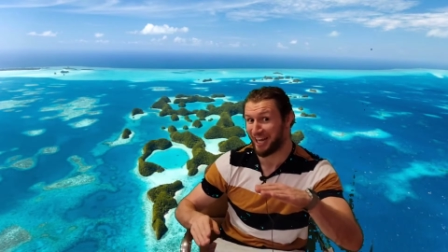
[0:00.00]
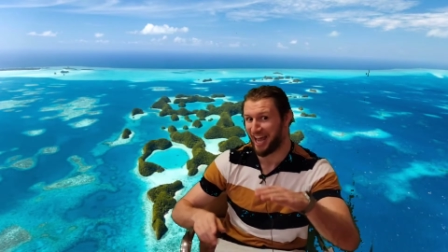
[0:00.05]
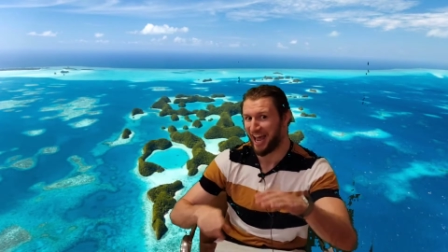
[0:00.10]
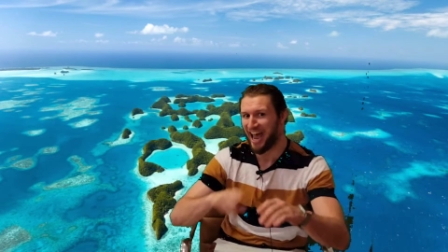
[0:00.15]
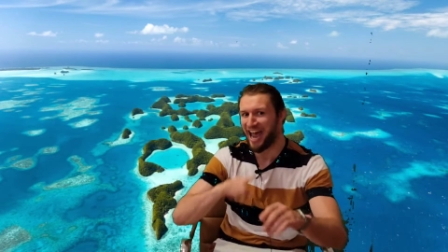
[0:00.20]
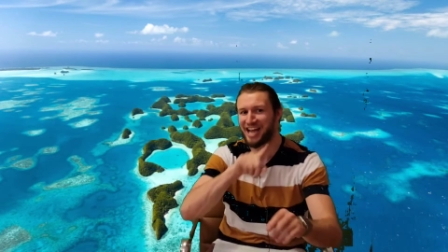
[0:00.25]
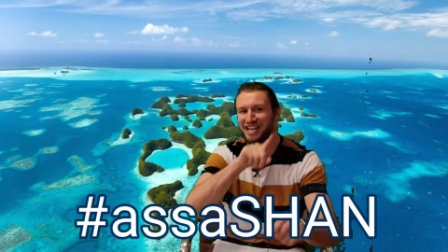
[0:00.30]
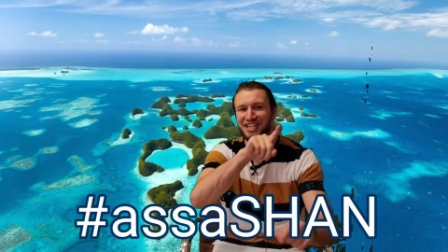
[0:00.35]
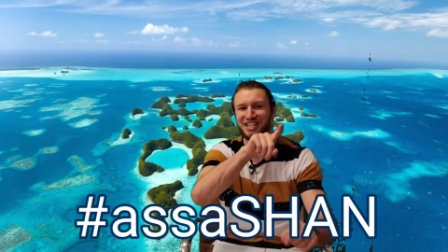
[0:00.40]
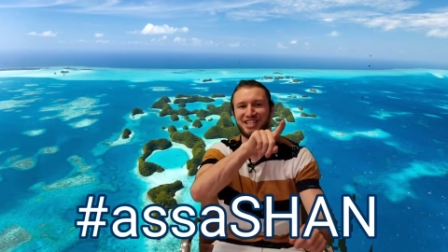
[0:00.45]

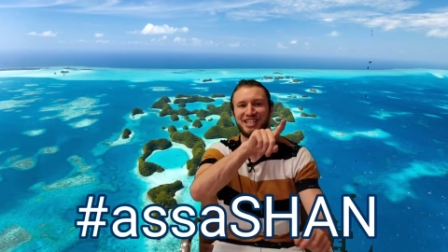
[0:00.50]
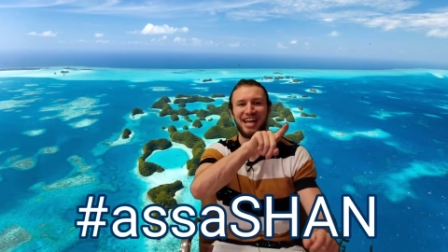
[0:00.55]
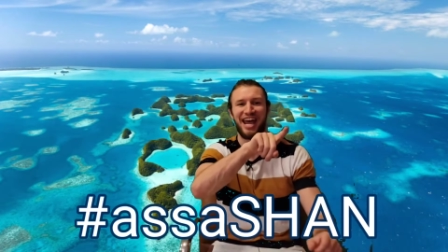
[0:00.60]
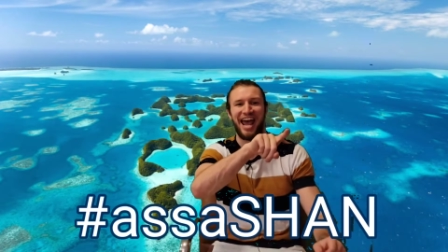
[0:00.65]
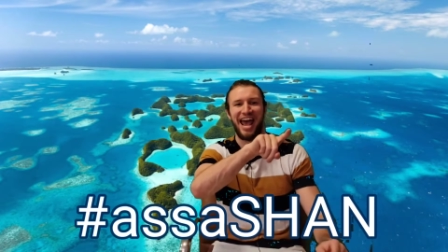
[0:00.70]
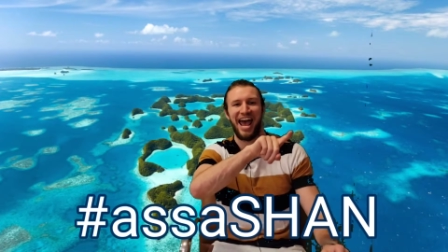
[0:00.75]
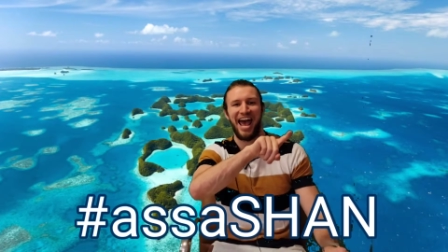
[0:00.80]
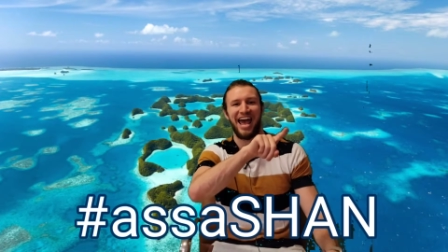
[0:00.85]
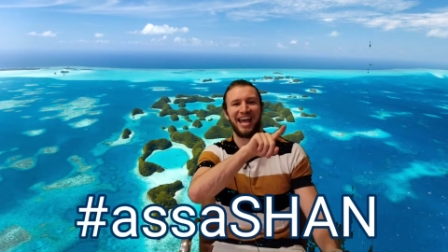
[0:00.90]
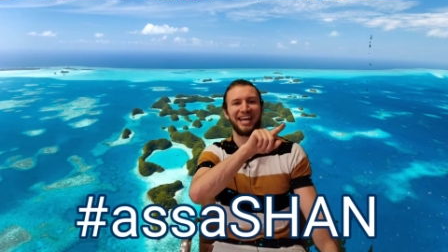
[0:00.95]

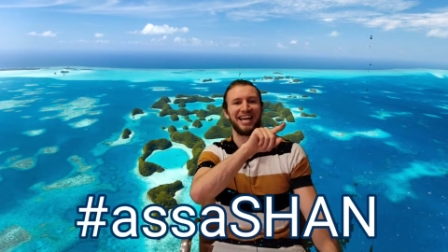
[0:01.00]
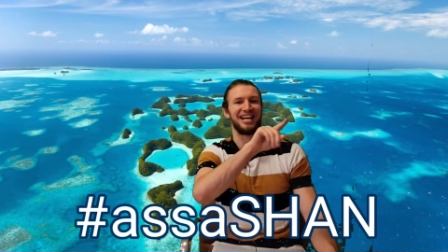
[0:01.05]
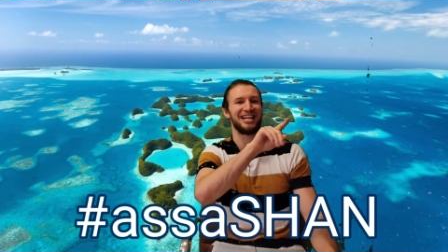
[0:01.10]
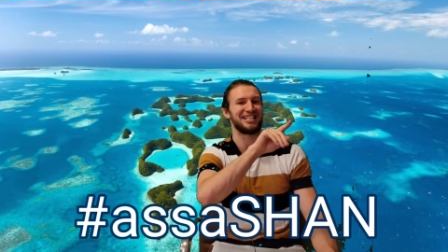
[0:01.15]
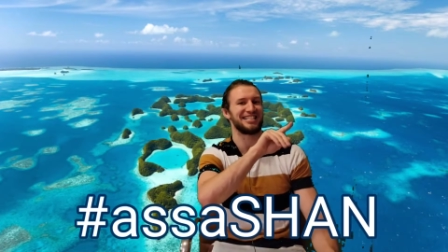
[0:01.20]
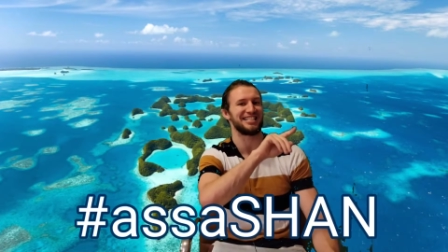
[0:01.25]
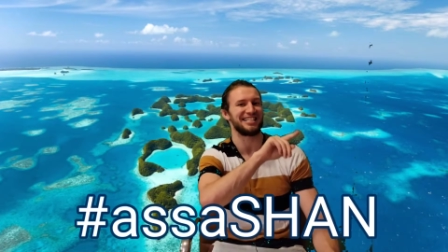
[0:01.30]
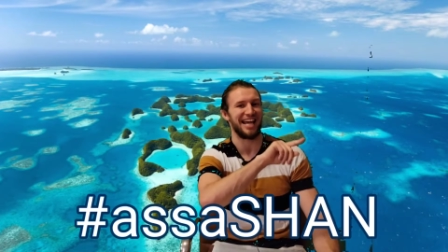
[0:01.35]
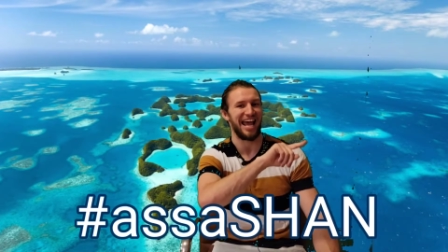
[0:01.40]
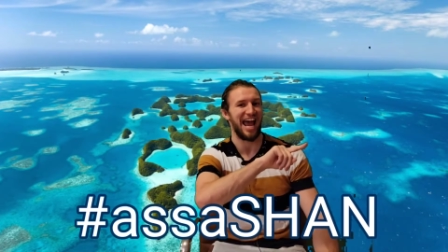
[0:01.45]
Hashtag
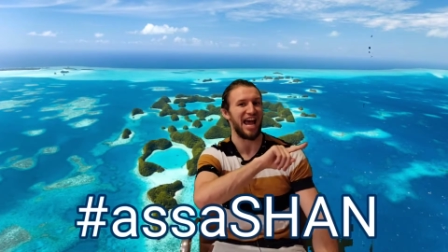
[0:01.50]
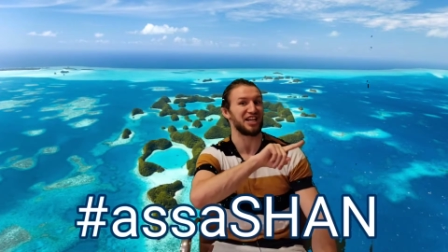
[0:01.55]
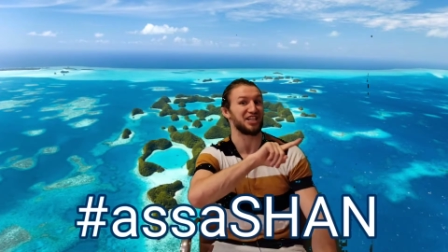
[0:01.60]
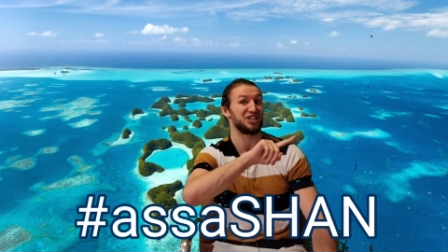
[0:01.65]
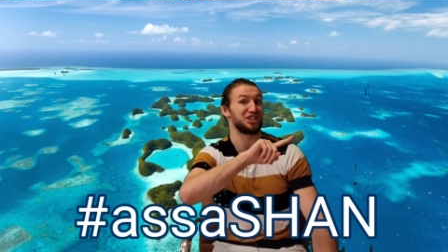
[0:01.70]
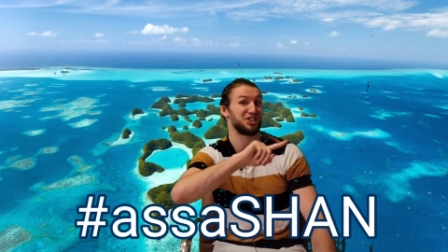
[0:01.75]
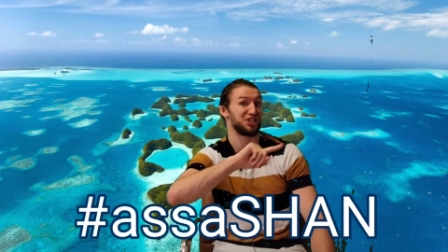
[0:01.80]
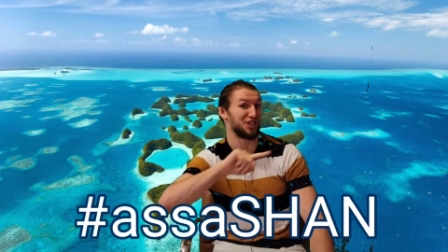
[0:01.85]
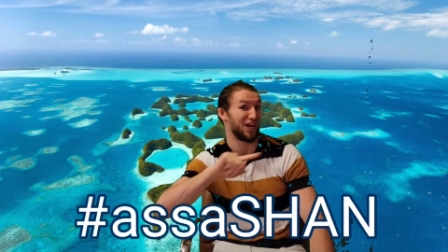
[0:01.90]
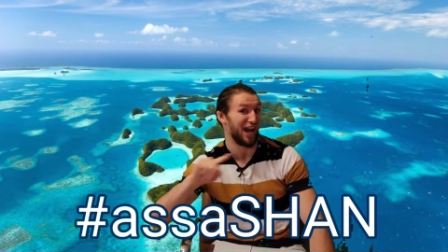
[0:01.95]

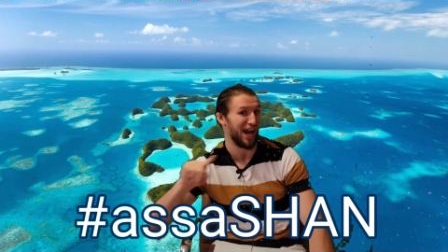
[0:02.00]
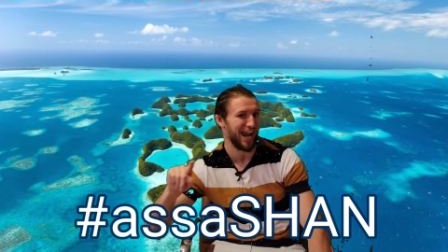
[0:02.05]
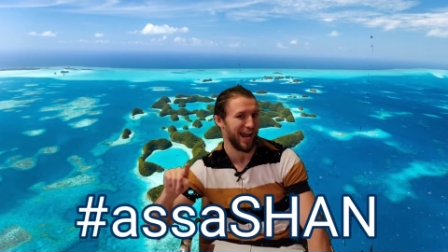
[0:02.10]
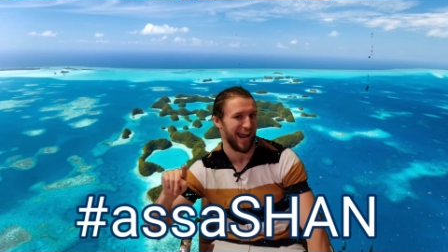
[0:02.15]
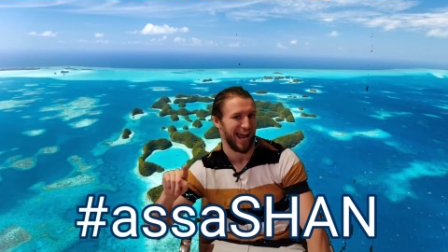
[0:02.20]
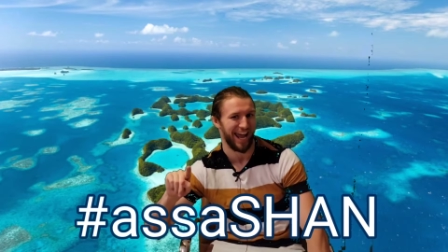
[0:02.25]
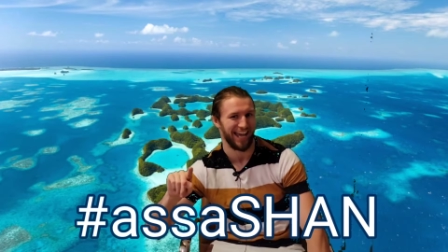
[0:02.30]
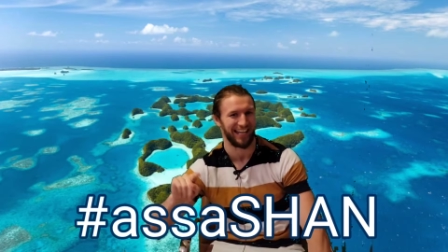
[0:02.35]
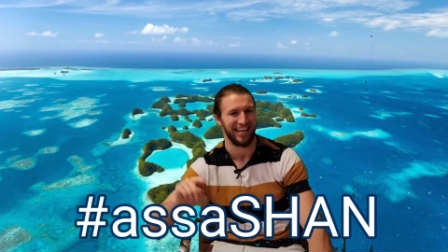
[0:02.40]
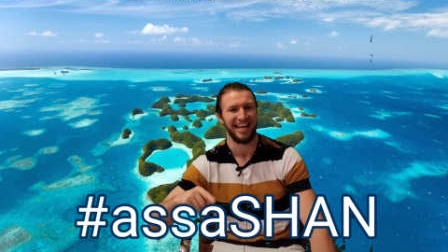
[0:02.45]

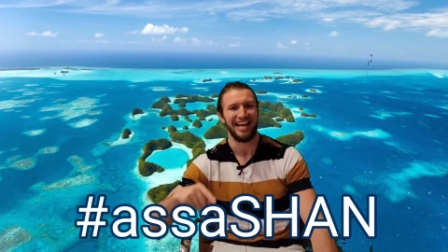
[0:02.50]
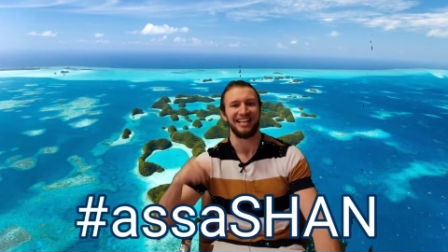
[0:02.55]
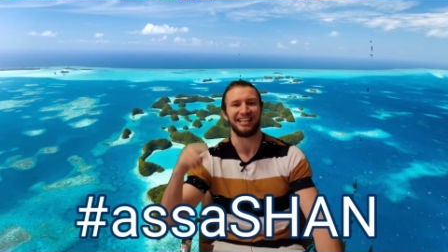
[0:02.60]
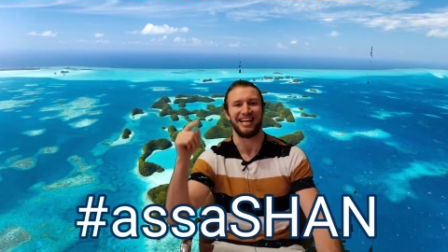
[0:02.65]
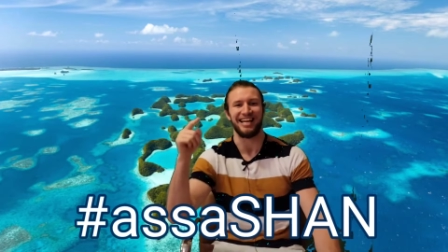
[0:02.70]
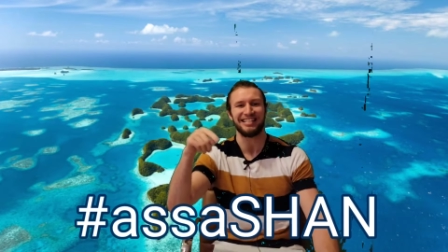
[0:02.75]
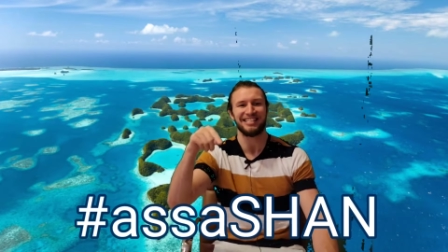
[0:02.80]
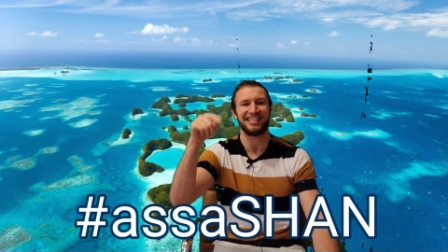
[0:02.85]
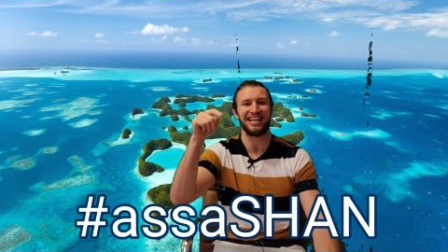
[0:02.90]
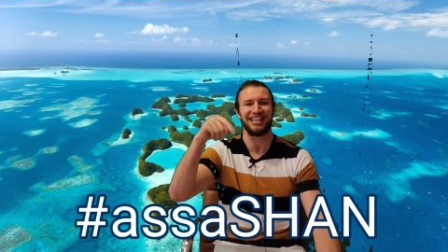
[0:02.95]
assassin.
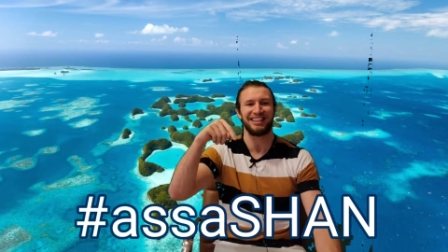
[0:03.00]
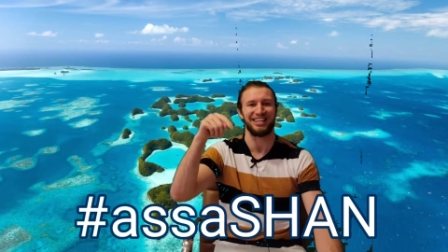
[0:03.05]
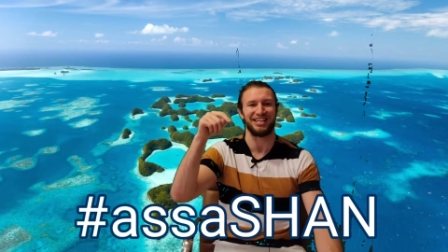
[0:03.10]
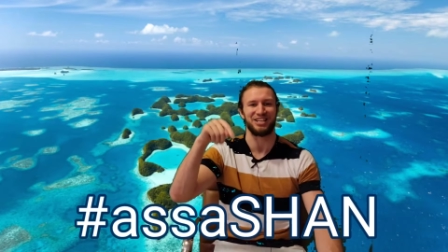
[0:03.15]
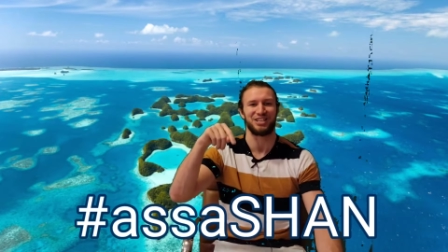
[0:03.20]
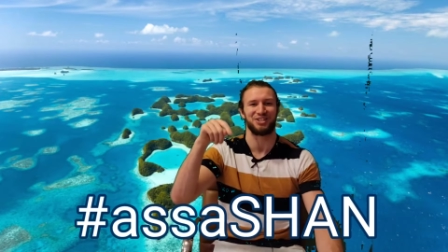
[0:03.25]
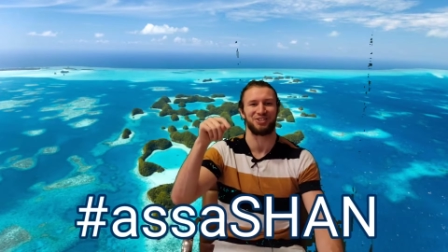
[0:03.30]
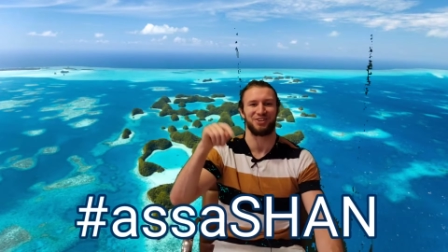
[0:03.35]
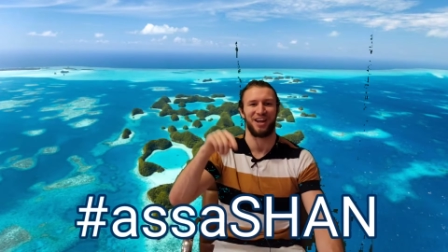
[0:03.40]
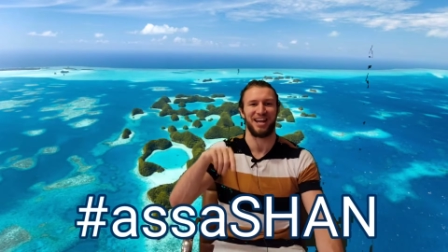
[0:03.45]
Let's get
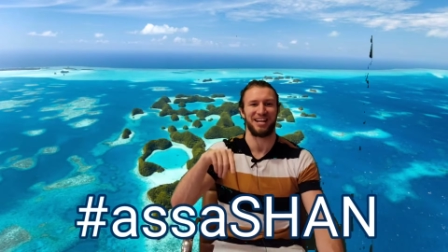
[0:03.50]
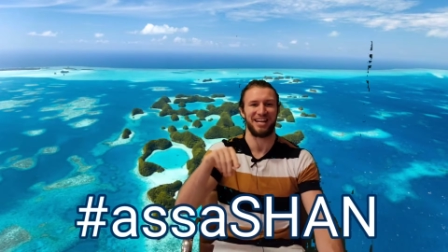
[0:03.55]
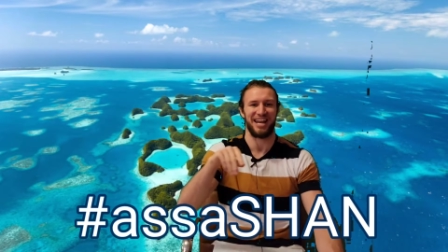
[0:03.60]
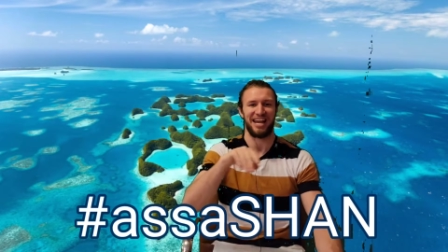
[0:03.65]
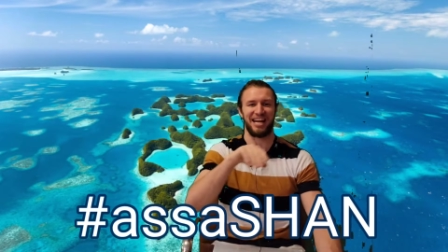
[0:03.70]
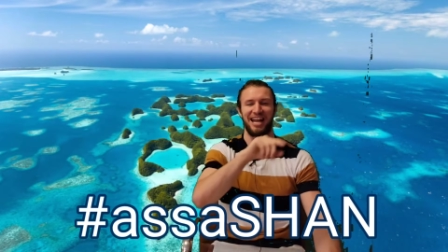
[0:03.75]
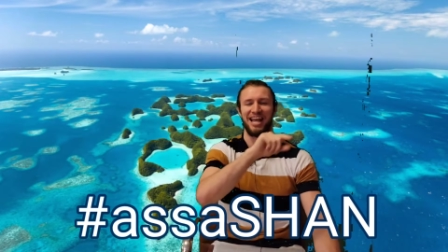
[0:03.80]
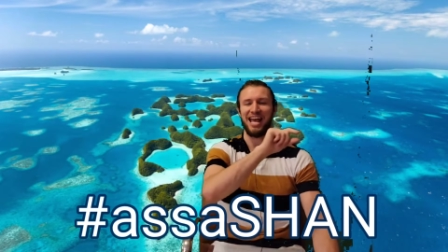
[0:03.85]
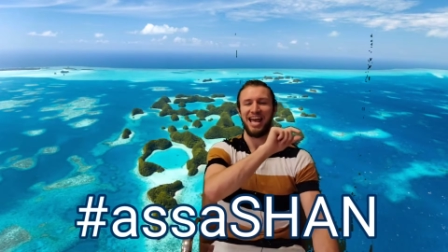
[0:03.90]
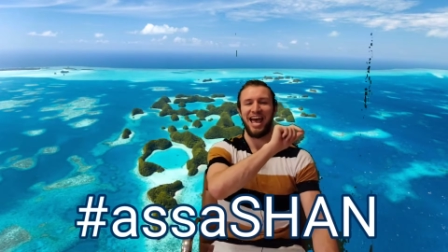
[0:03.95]
this
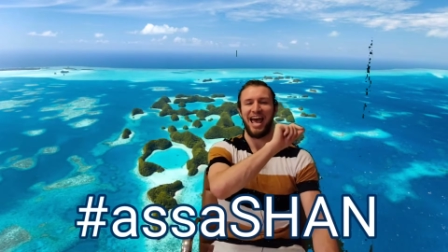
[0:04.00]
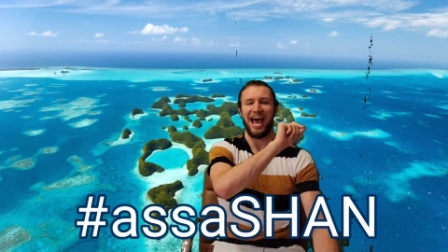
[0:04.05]
trending.